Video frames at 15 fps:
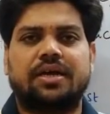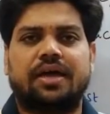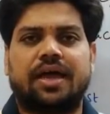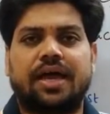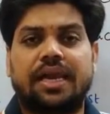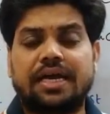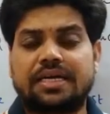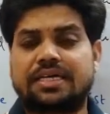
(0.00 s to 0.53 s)

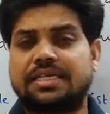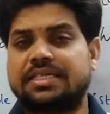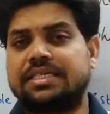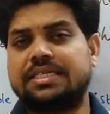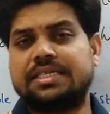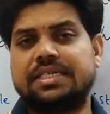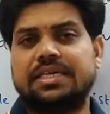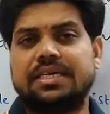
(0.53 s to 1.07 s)

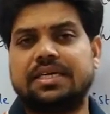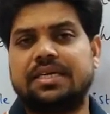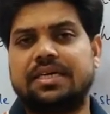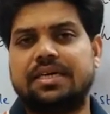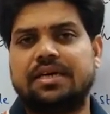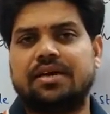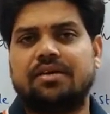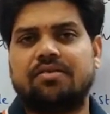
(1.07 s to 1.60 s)
electricity
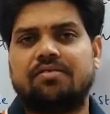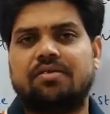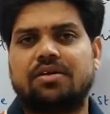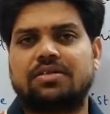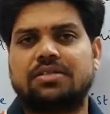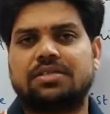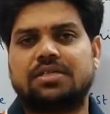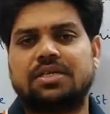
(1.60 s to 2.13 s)

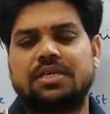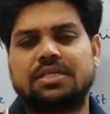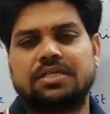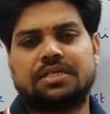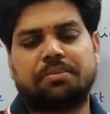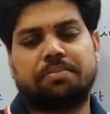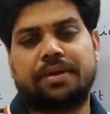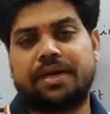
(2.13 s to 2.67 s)
was
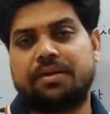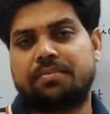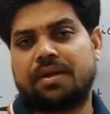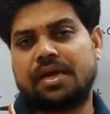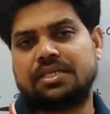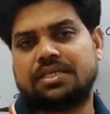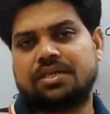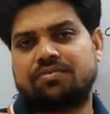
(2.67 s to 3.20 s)
separate
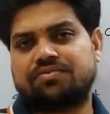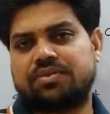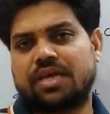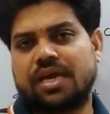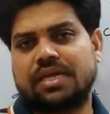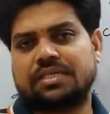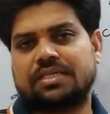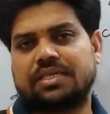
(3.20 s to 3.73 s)
branch of
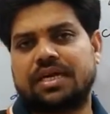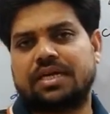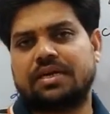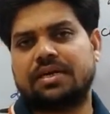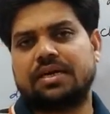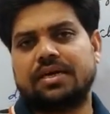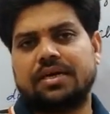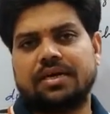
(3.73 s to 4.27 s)
science and
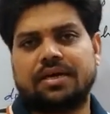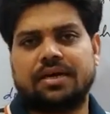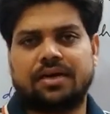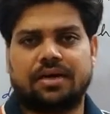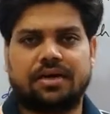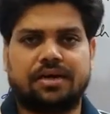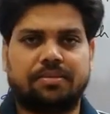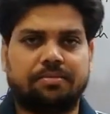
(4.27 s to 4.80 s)

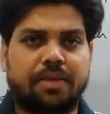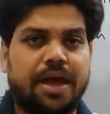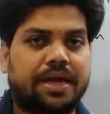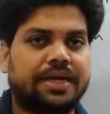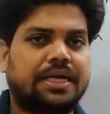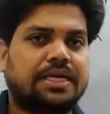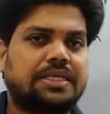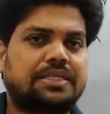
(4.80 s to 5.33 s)

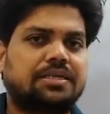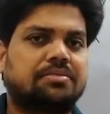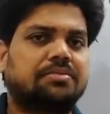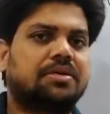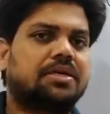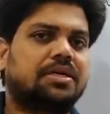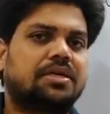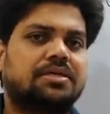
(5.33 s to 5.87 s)
magnetism
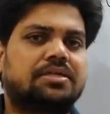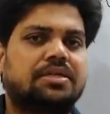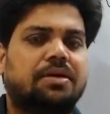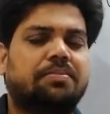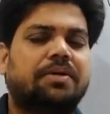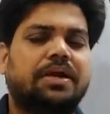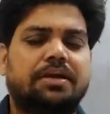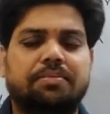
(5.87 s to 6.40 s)
is
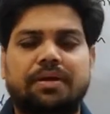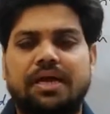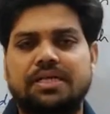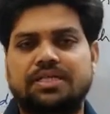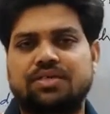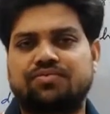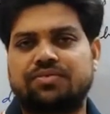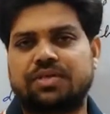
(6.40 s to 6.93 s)
separate branch
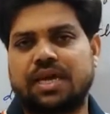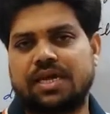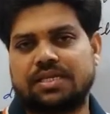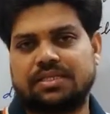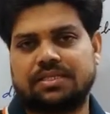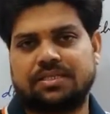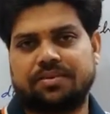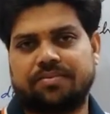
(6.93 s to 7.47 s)
of
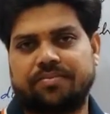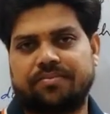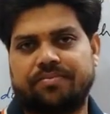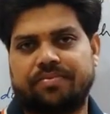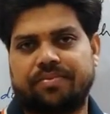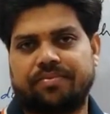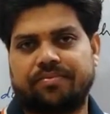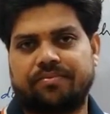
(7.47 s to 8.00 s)
science.
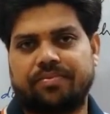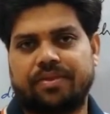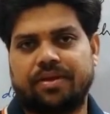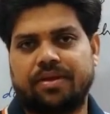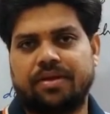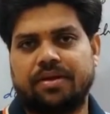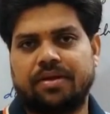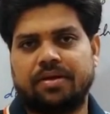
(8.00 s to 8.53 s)

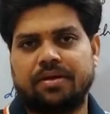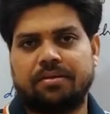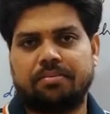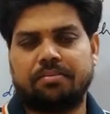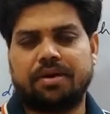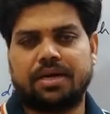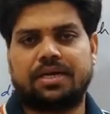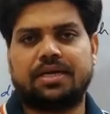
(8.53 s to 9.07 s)

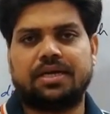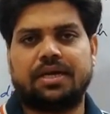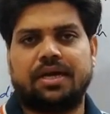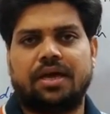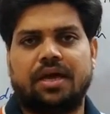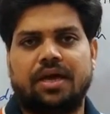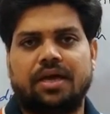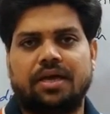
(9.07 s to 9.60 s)
But
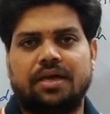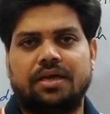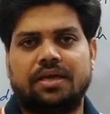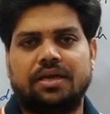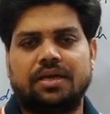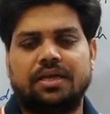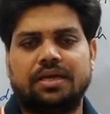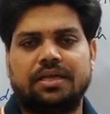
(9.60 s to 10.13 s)

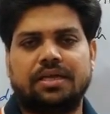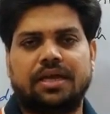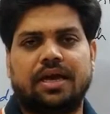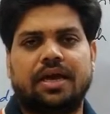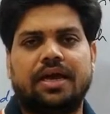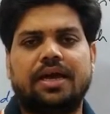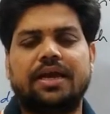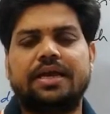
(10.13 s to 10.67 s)
in the
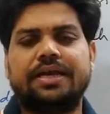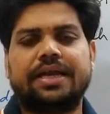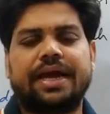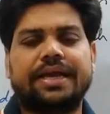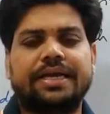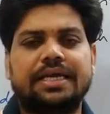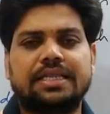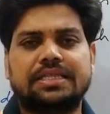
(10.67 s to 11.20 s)
early
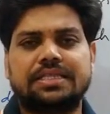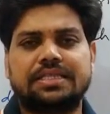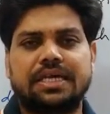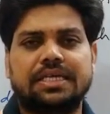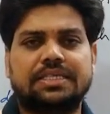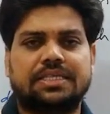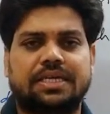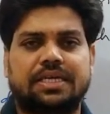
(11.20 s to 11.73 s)
19th
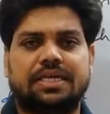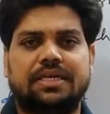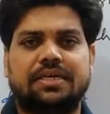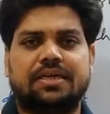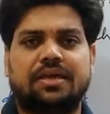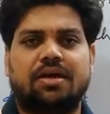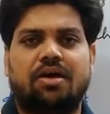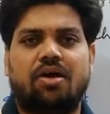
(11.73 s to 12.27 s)
century,
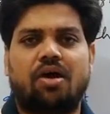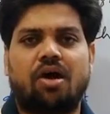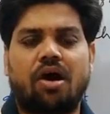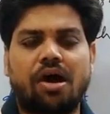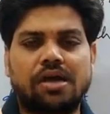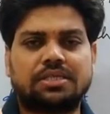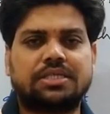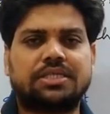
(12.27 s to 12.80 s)

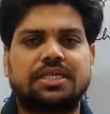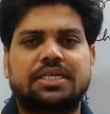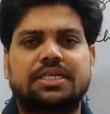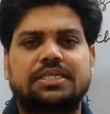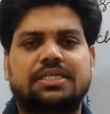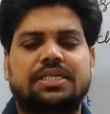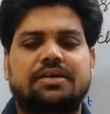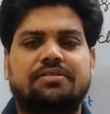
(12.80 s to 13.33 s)
Oersted
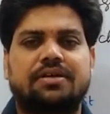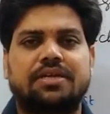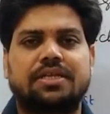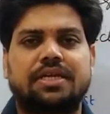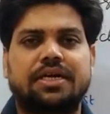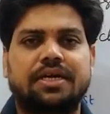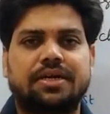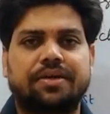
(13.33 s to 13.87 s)
discovered
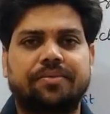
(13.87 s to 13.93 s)
that